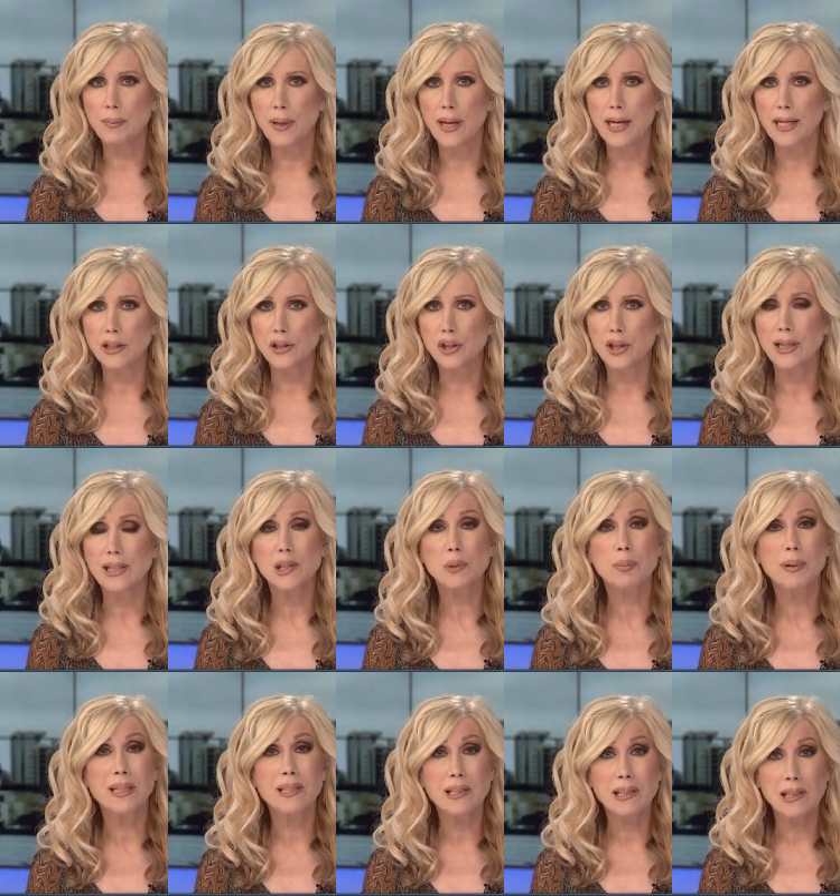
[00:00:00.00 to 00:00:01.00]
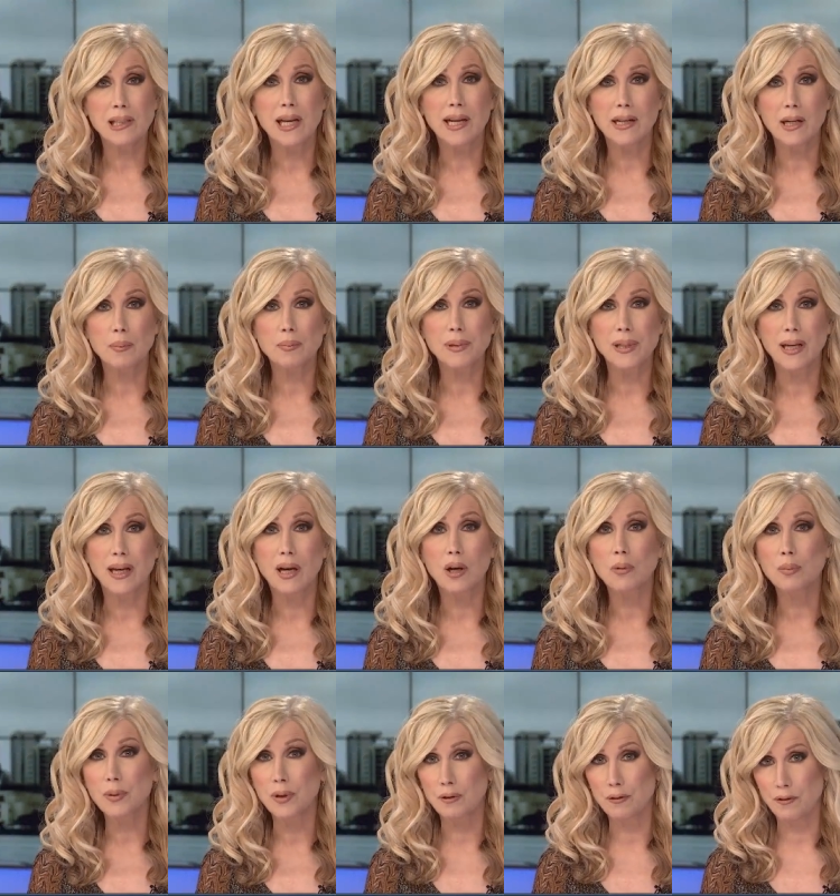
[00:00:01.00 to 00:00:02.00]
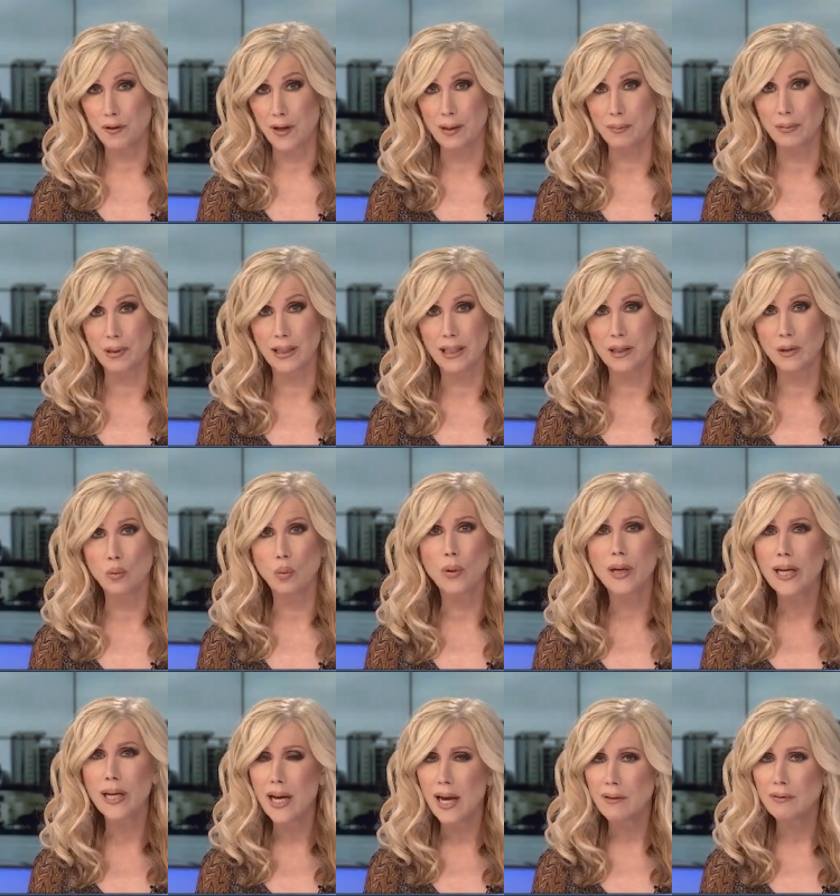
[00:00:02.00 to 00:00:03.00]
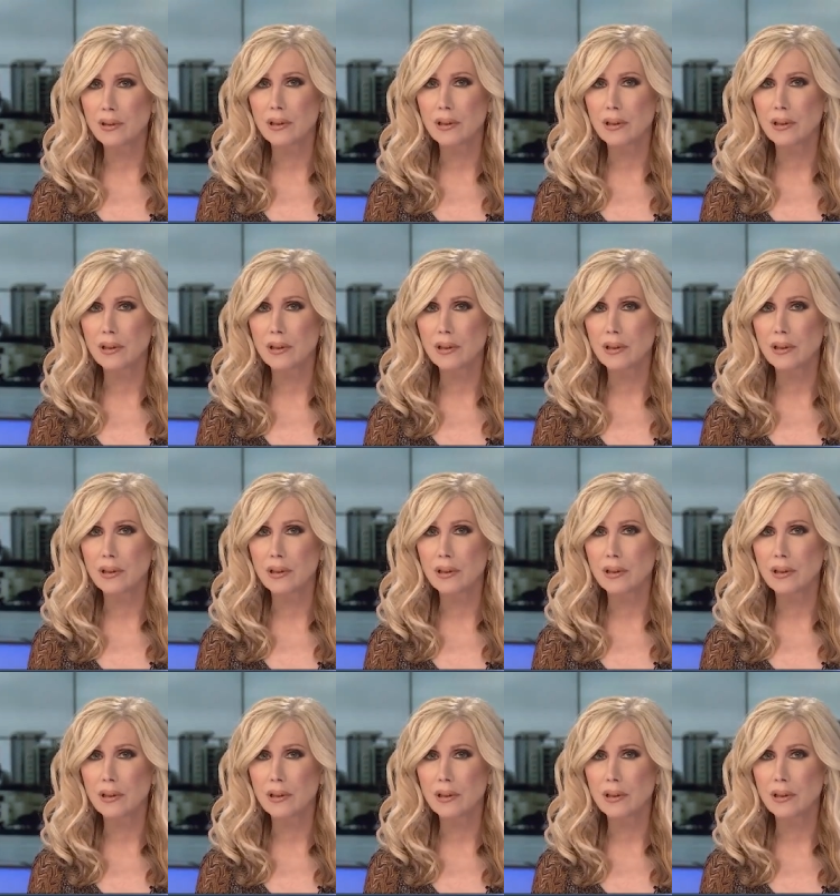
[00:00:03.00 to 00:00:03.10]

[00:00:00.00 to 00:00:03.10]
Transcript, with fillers: page has been set up to help the family, and we have